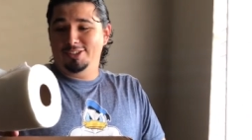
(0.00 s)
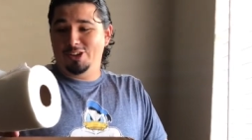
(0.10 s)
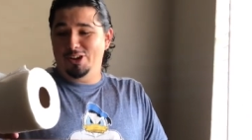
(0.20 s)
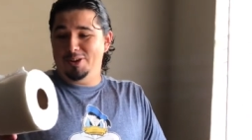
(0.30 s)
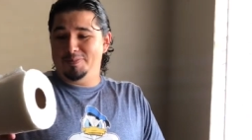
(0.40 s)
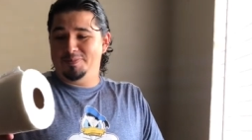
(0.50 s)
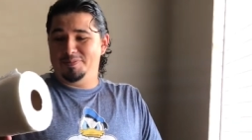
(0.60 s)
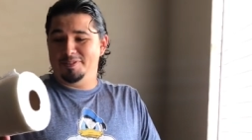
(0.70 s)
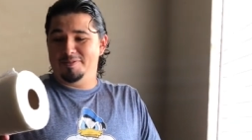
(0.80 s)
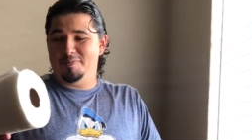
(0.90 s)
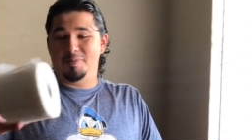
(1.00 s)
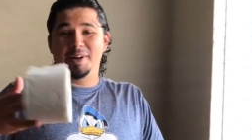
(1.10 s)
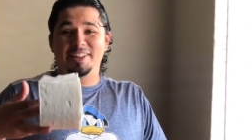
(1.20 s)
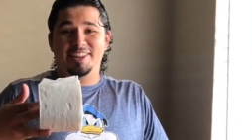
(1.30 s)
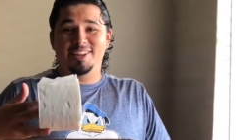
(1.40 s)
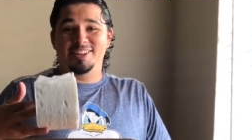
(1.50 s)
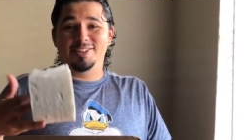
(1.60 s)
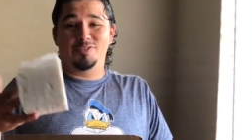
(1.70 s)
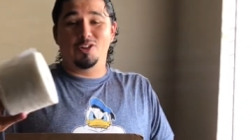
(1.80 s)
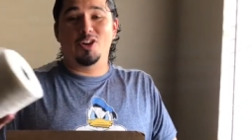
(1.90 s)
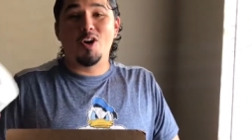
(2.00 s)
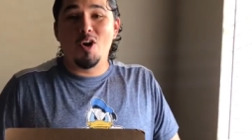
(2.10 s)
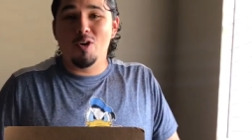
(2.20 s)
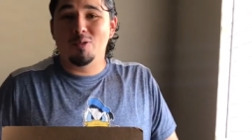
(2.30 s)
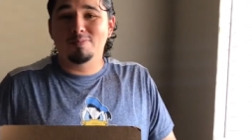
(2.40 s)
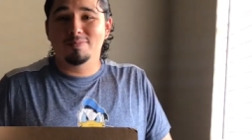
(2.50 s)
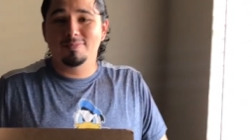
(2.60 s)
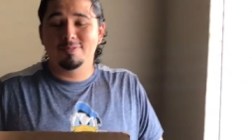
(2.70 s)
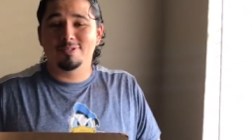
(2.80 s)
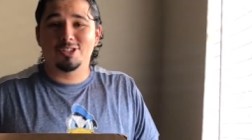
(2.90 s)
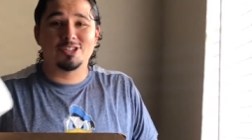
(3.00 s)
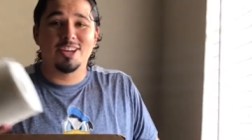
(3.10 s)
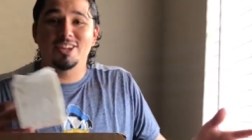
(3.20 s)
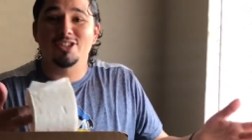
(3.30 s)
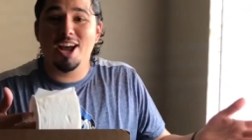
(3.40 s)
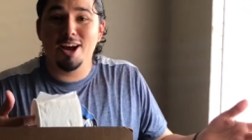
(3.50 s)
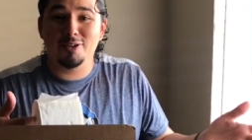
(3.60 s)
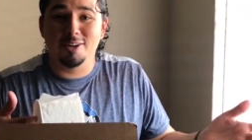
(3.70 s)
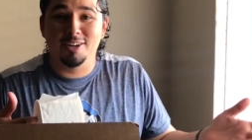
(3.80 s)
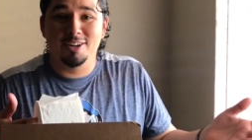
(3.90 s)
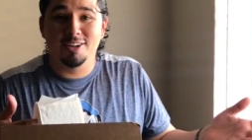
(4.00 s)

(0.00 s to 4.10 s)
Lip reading: But my thing is, if you're home, just take a shower.